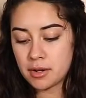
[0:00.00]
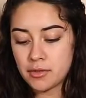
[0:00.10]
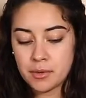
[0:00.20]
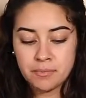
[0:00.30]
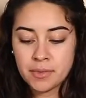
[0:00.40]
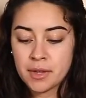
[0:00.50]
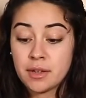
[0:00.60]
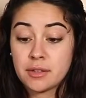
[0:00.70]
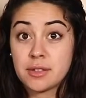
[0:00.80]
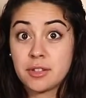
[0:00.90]
of it.
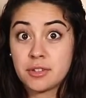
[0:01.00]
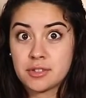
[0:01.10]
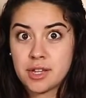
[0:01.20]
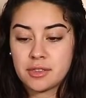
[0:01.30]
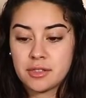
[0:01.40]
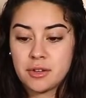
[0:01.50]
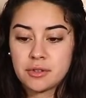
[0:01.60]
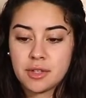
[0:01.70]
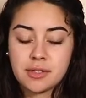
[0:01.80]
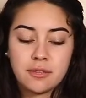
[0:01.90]
So then you just take the yolk
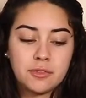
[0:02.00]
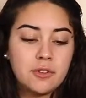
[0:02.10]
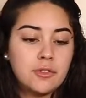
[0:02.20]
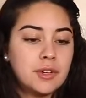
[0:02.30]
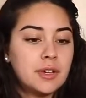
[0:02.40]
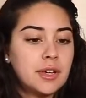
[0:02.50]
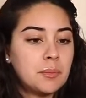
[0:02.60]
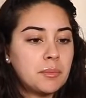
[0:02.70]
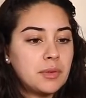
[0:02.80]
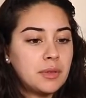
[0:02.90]
that's left over and
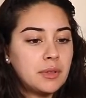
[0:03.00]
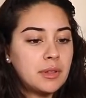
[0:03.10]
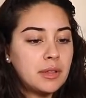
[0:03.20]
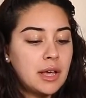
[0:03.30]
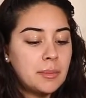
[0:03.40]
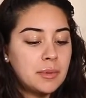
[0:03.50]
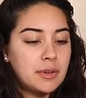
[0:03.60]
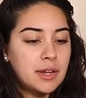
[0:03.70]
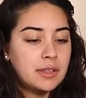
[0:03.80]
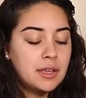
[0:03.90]
plop it
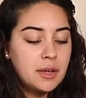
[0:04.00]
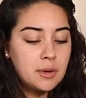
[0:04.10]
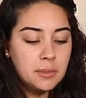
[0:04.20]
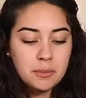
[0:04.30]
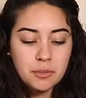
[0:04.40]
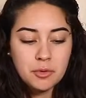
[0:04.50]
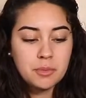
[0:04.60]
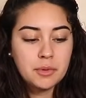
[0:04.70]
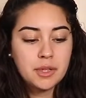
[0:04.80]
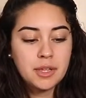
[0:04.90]
right in there. Boop.
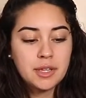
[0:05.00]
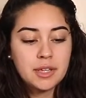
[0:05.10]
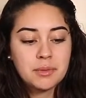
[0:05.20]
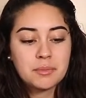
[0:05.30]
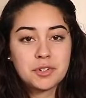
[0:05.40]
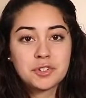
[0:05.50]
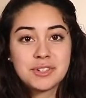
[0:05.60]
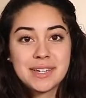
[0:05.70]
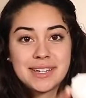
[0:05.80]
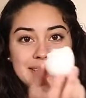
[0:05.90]
Put your
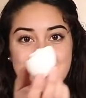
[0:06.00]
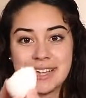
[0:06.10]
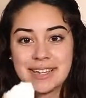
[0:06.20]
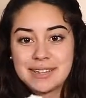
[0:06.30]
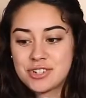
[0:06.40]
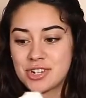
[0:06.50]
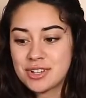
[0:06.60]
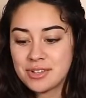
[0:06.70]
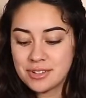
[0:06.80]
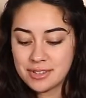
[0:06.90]
dead egg
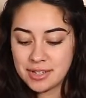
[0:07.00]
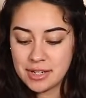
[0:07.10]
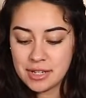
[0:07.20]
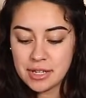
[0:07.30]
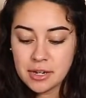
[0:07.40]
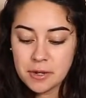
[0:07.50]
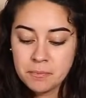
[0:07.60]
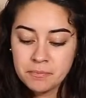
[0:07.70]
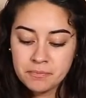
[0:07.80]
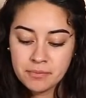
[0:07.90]
shell in here,
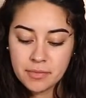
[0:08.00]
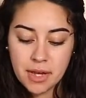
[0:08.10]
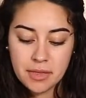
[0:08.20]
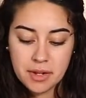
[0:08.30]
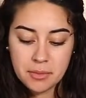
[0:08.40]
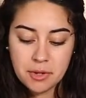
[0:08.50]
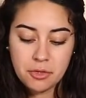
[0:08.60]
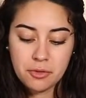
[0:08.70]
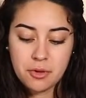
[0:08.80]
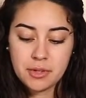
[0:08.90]
and then I'm gonna
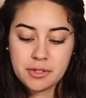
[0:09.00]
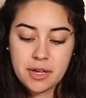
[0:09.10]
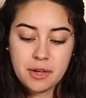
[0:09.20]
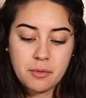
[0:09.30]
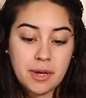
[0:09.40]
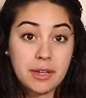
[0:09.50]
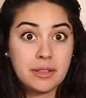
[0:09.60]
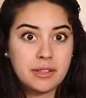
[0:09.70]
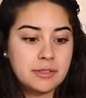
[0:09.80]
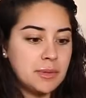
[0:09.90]
throw this egg white
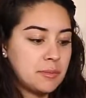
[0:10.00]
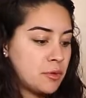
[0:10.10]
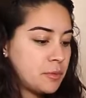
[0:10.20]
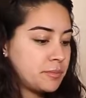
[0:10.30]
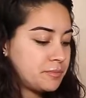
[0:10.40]
in this big bowl.